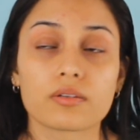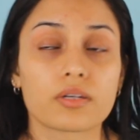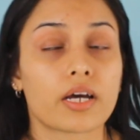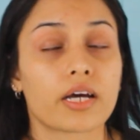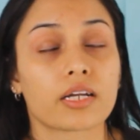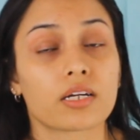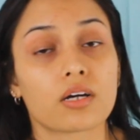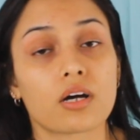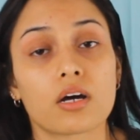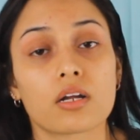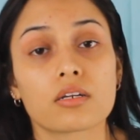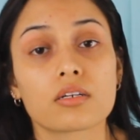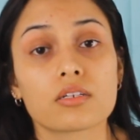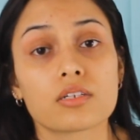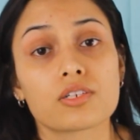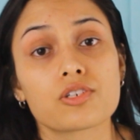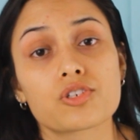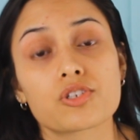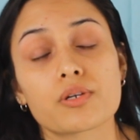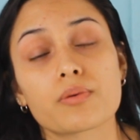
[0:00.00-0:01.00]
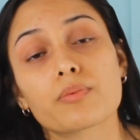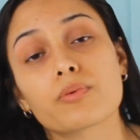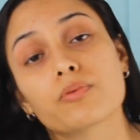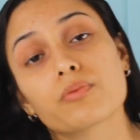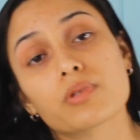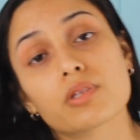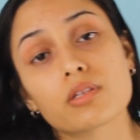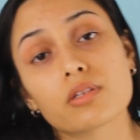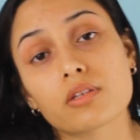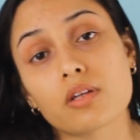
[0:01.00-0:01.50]
had gotten in trouble
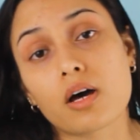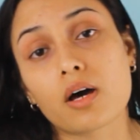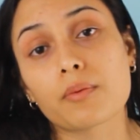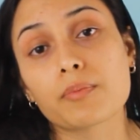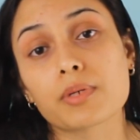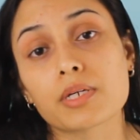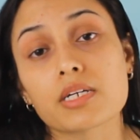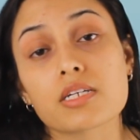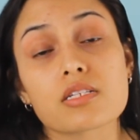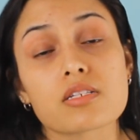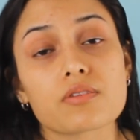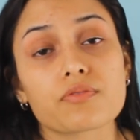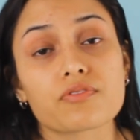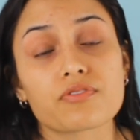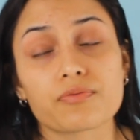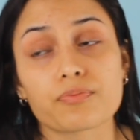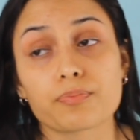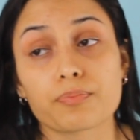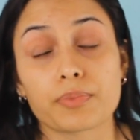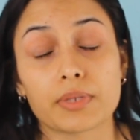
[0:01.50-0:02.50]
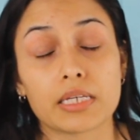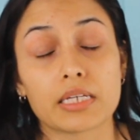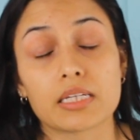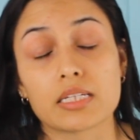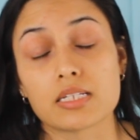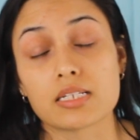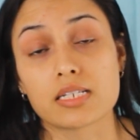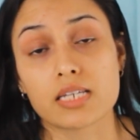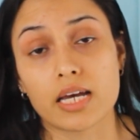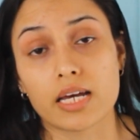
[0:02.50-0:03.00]
with the law because of being
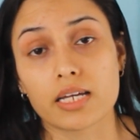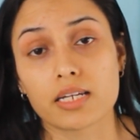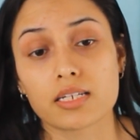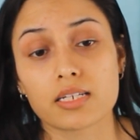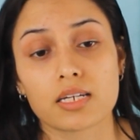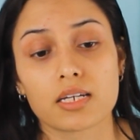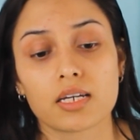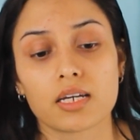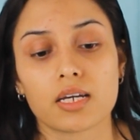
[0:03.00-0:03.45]
in debt.